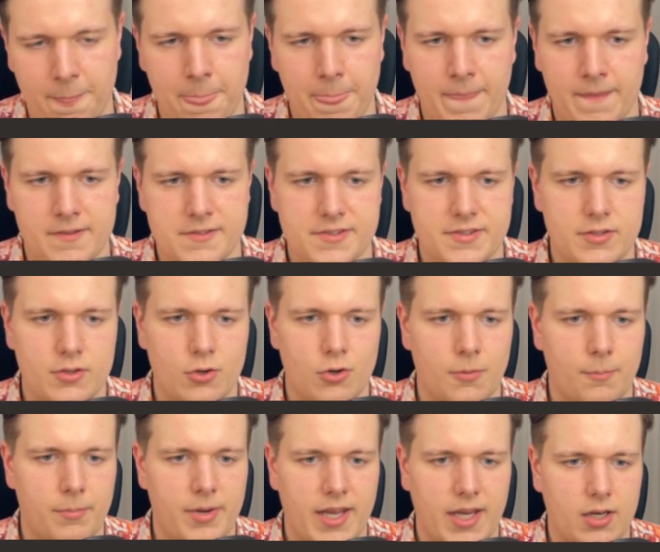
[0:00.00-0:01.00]
So
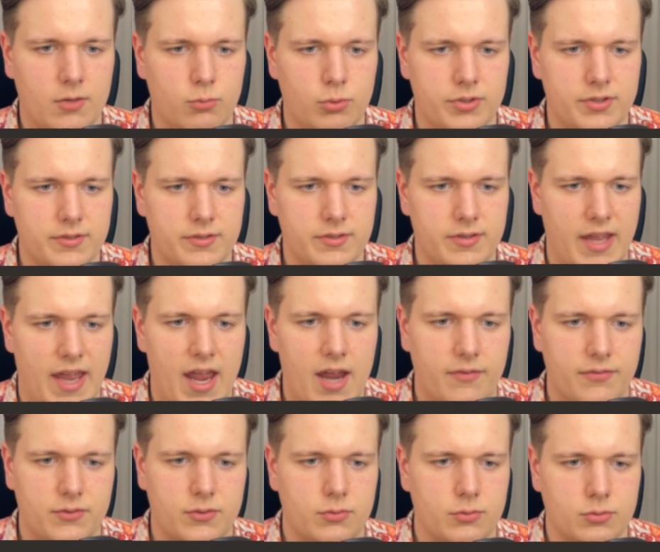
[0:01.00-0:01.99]
black would have
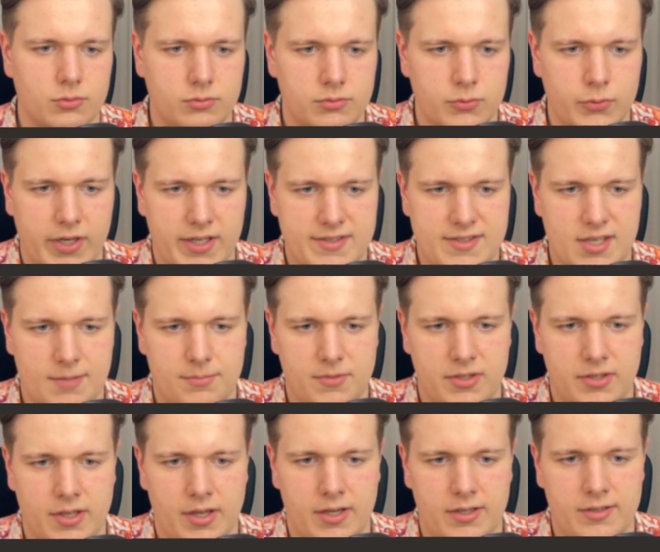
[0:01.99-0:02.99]
to accept the
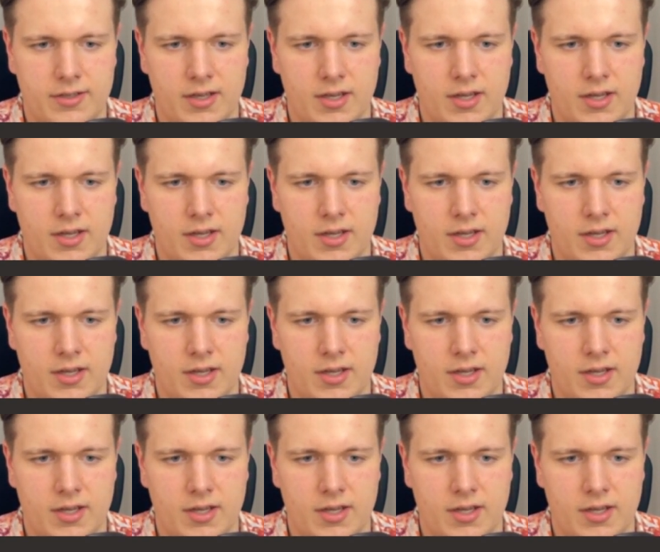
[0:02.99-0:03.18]
knight